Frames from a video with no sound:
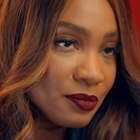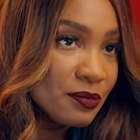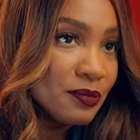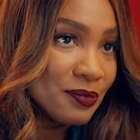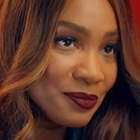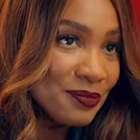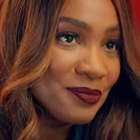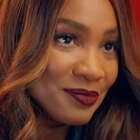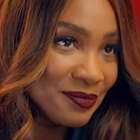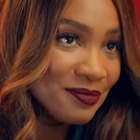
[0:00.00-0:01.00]

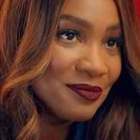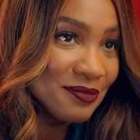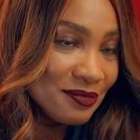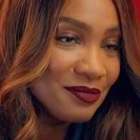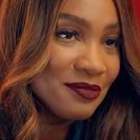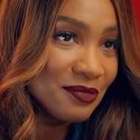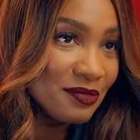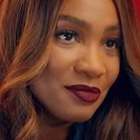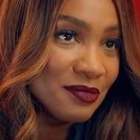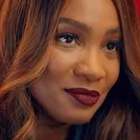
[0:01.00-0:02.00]

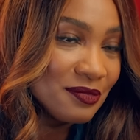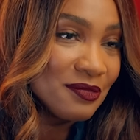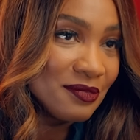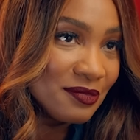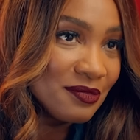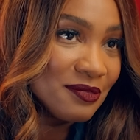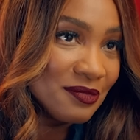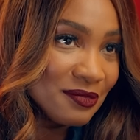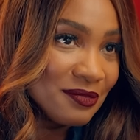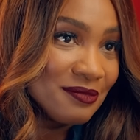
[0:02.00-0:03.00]

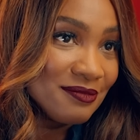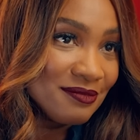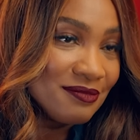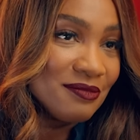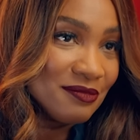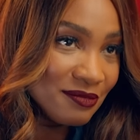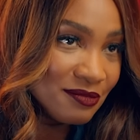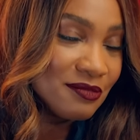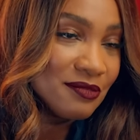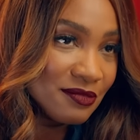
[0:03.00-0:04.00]

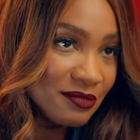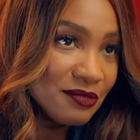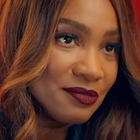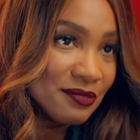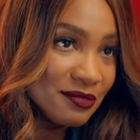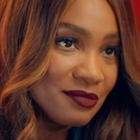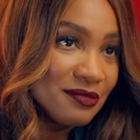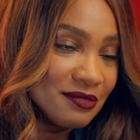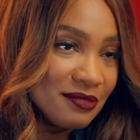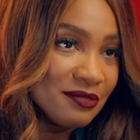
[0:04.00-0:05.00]

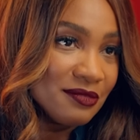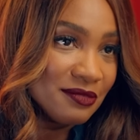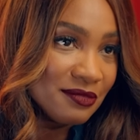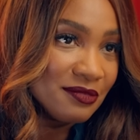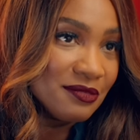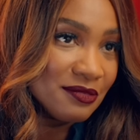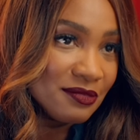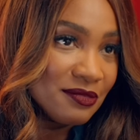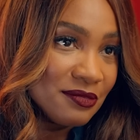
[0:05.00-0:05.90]
(silent)